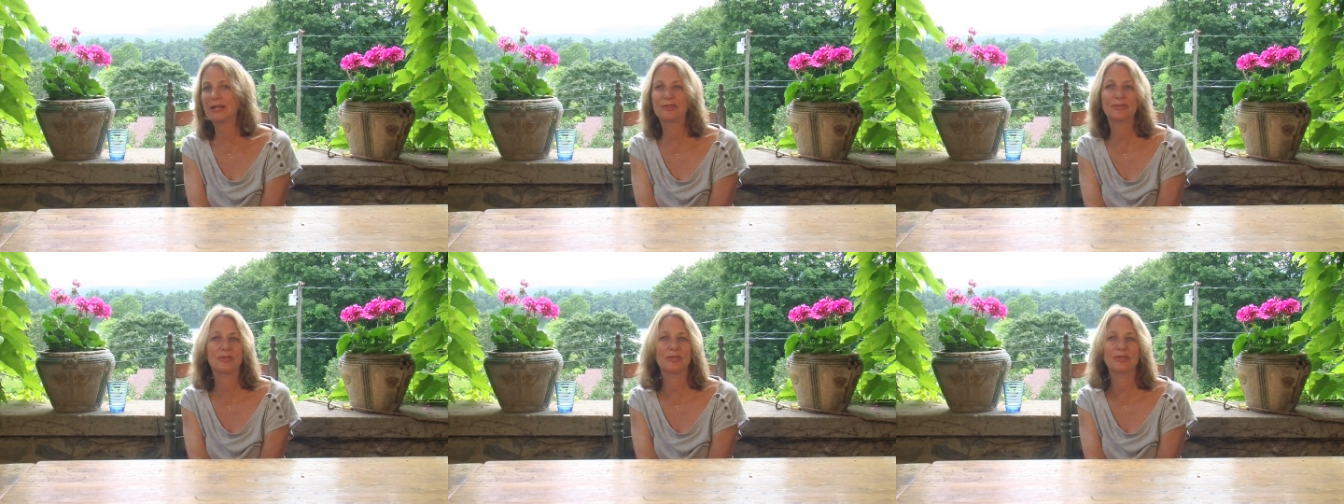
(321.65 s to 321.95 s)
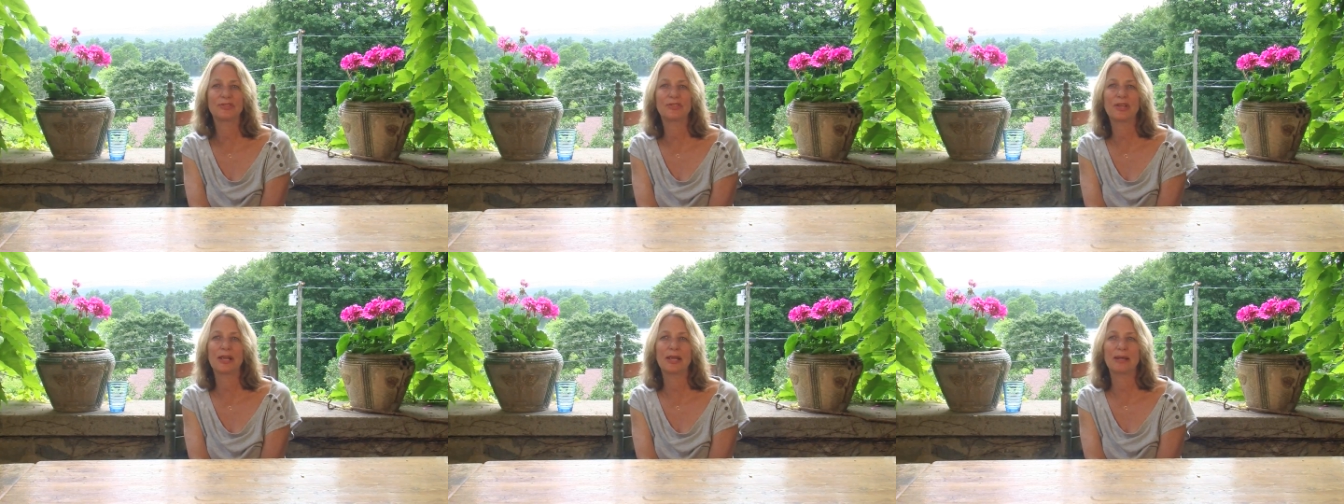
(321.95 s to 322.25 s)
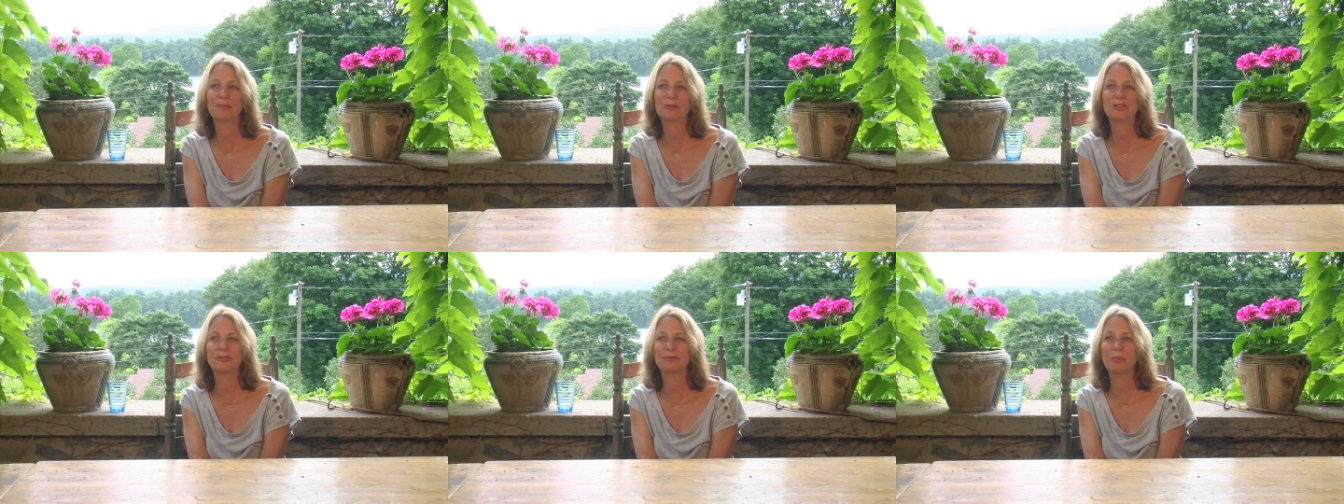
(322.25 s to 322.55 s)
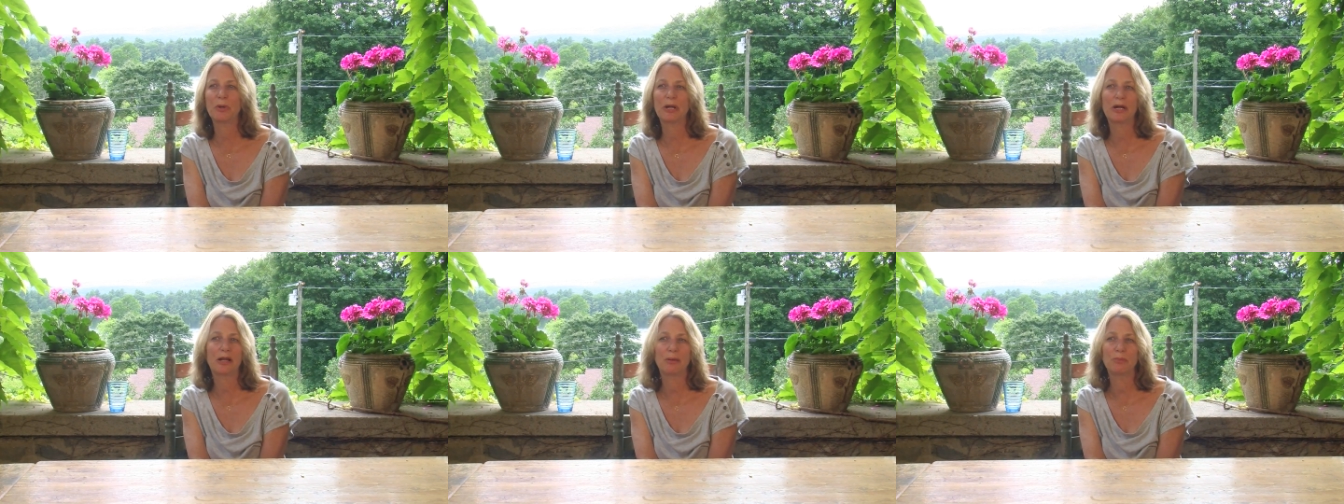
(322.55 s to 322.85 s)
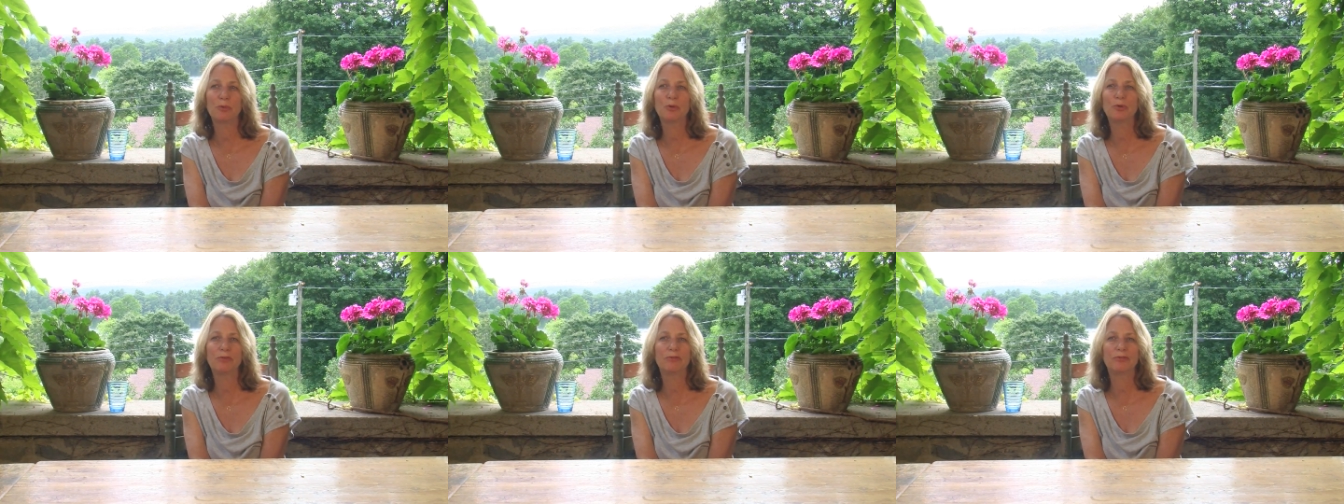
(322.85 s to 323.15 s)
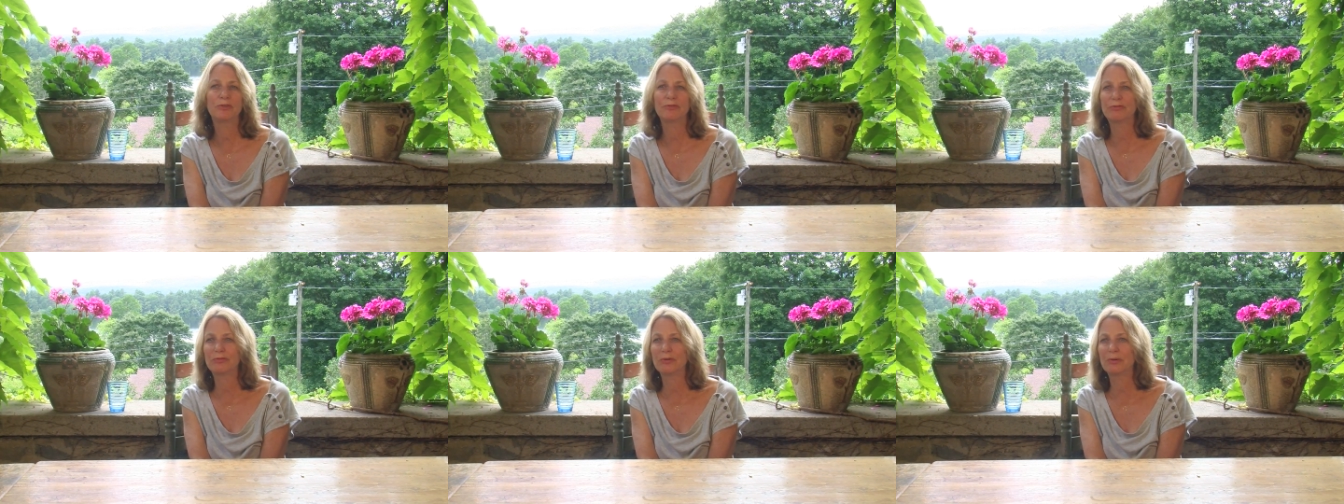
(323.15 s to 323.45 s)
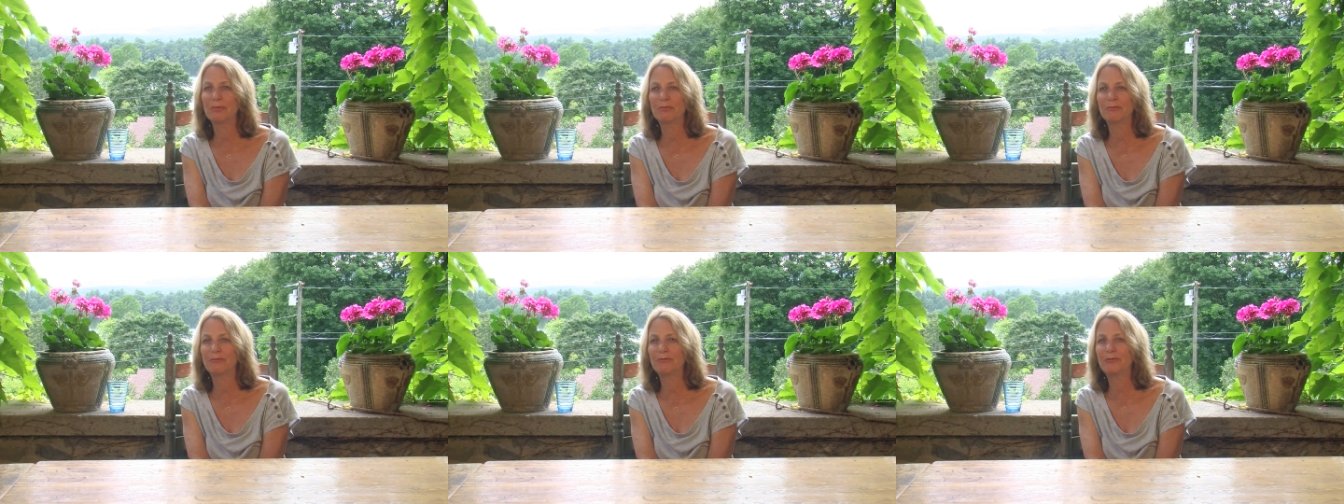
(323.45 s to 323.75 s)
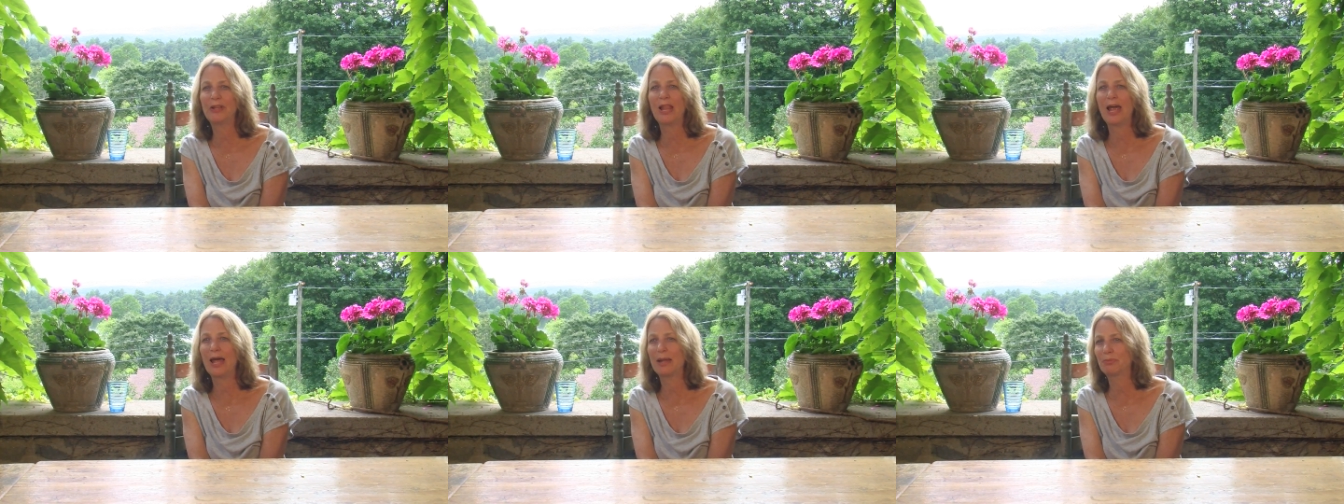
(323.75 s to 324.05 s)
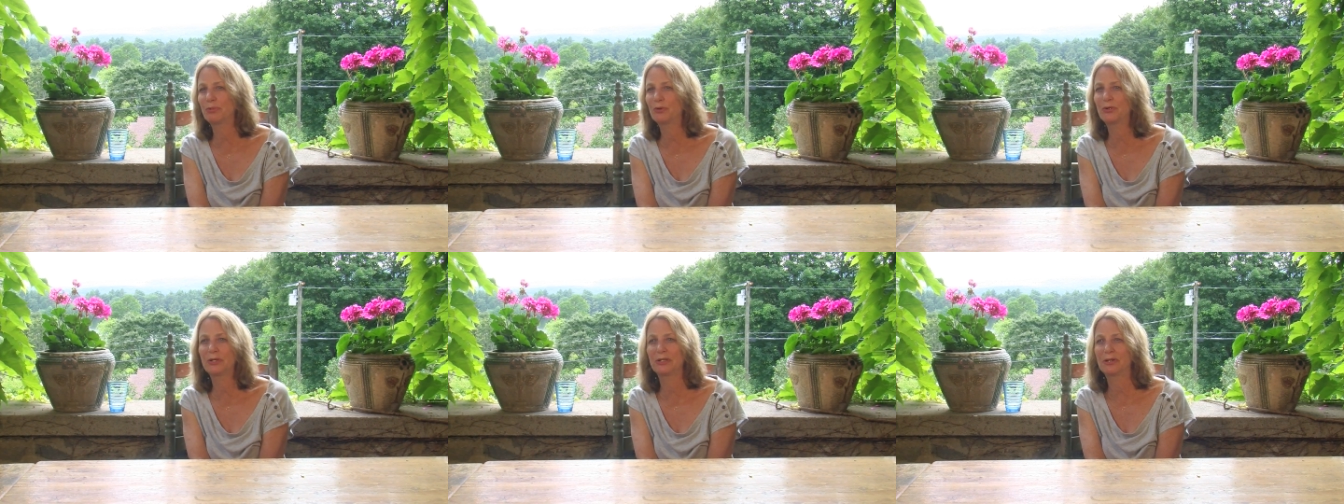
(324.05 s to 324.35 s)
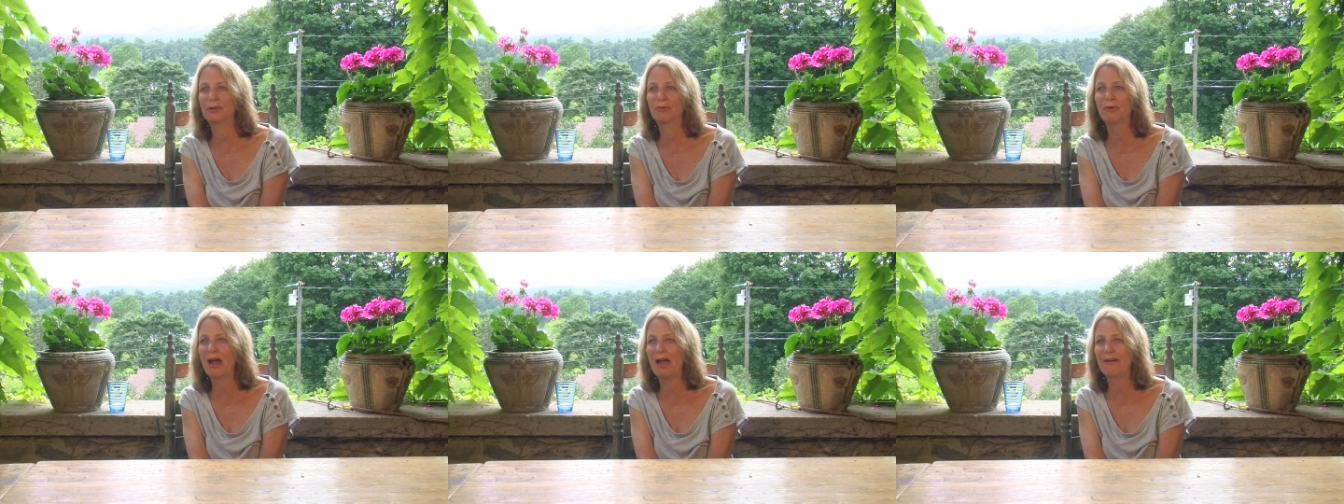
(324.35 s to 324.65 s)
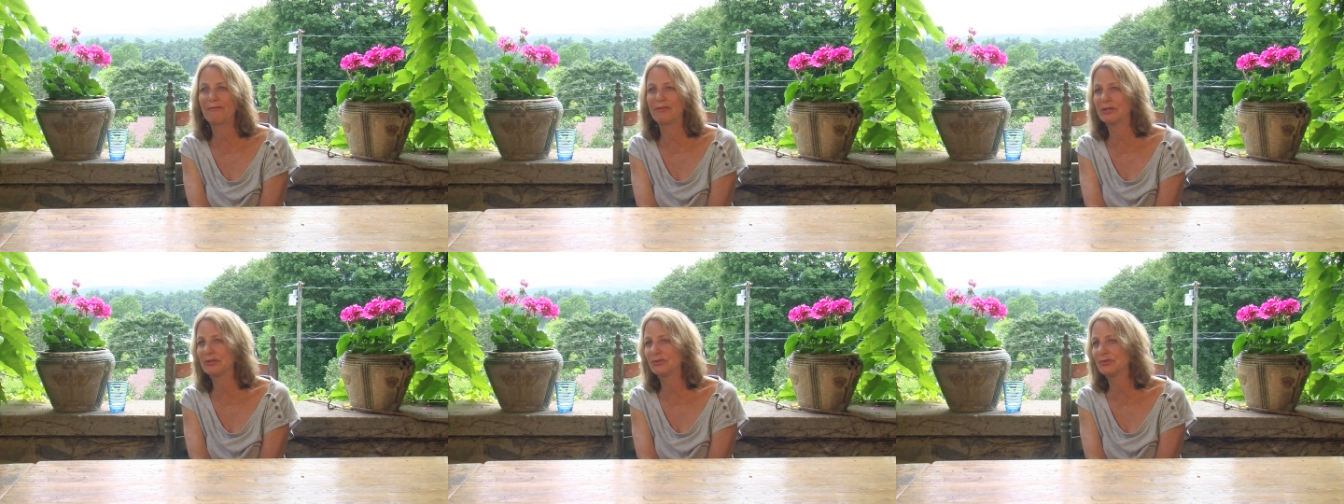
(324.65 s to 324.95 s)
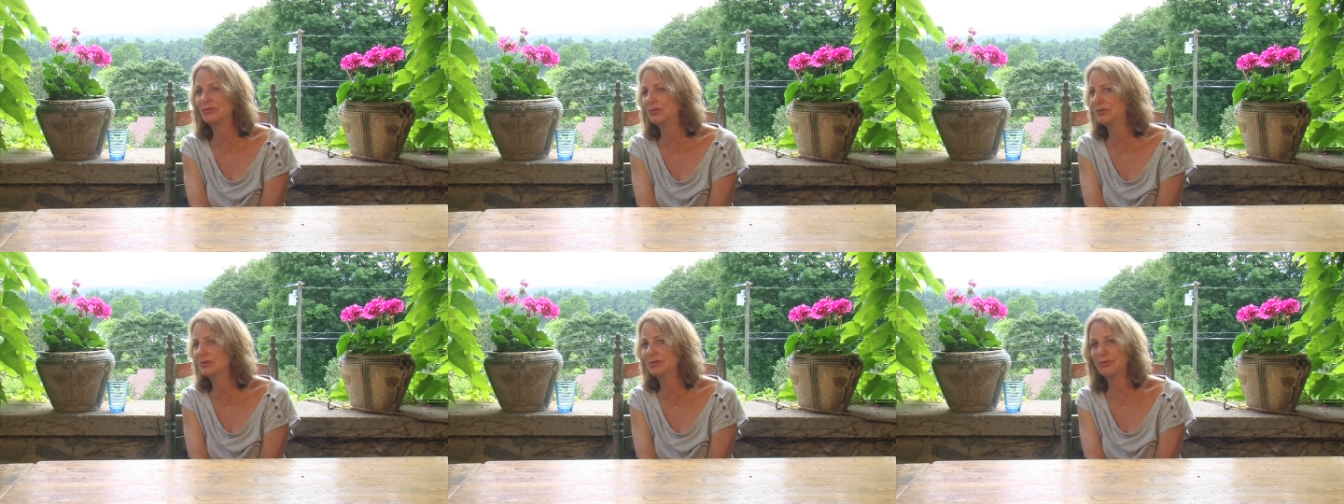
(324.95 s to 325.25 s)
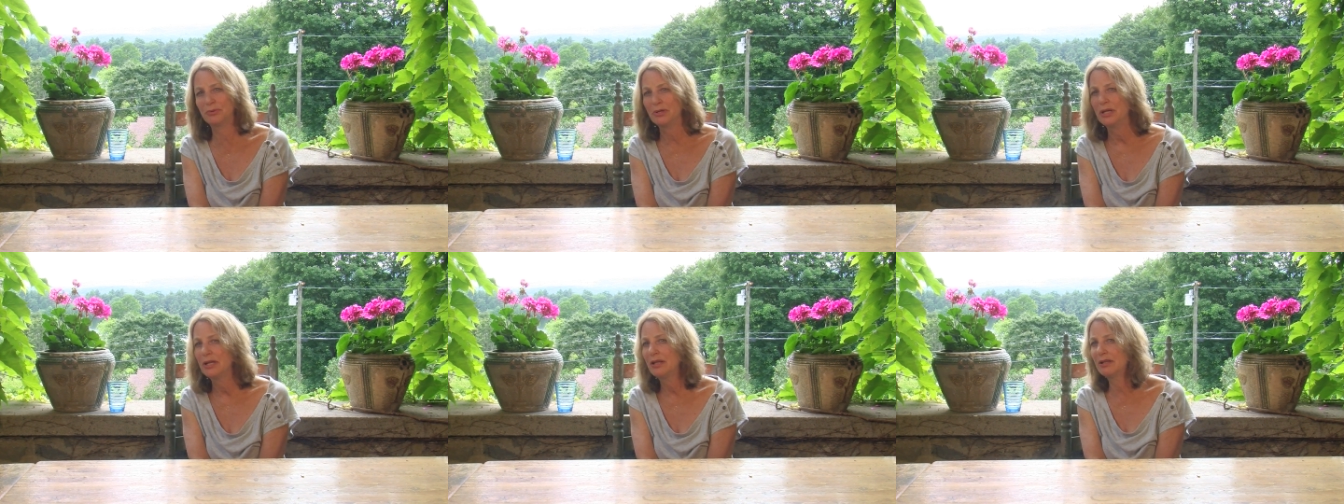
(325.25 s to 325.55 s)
It's the same as when I moved from flat print graphics to